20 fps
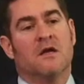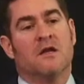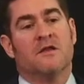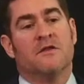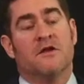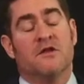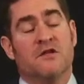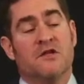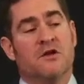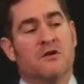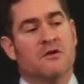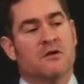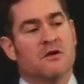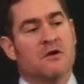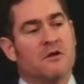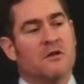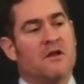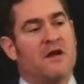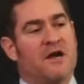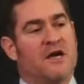the nil
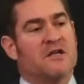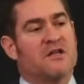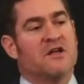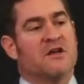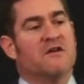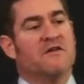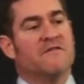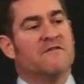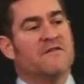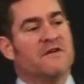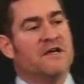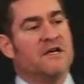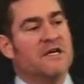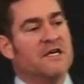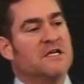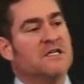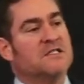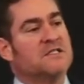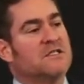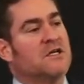collective
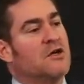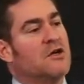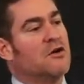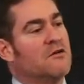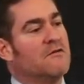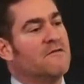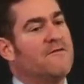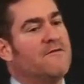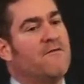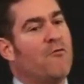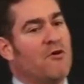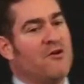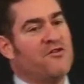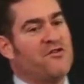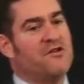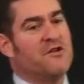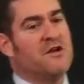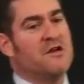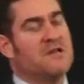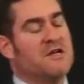is an
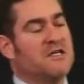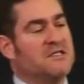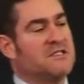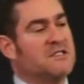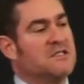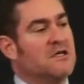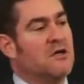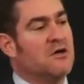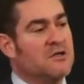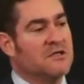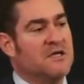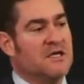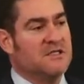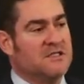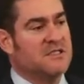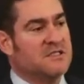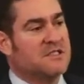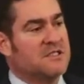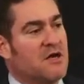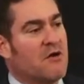unfortunate,
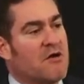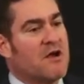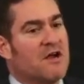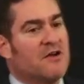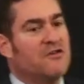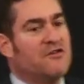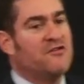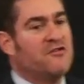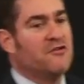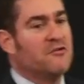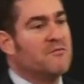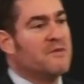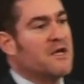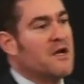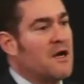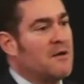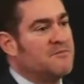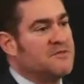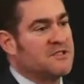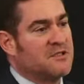unnecessary, and should be
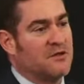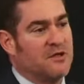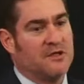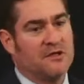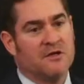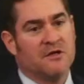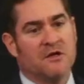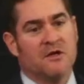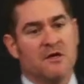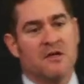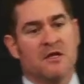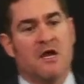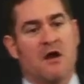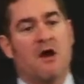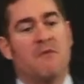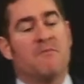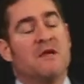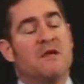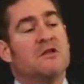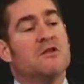obsolete. Now,
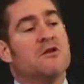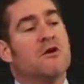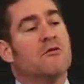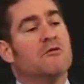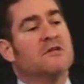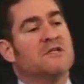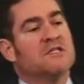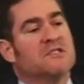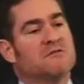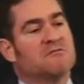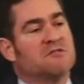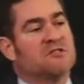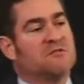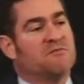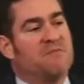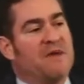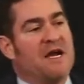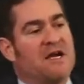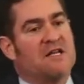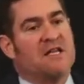I mean no
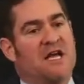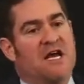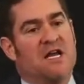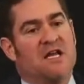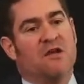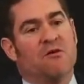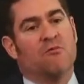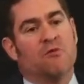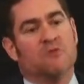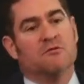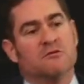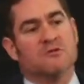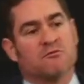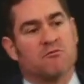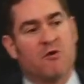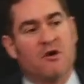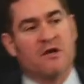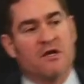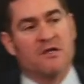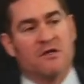disrespect to anyone who's
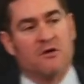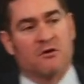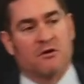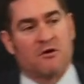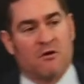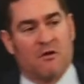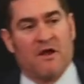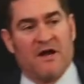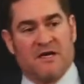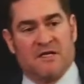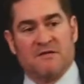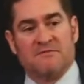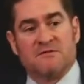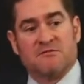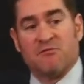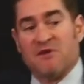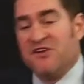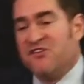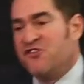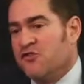running nil collectives.
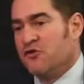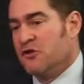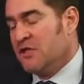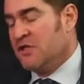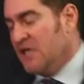We shouldn't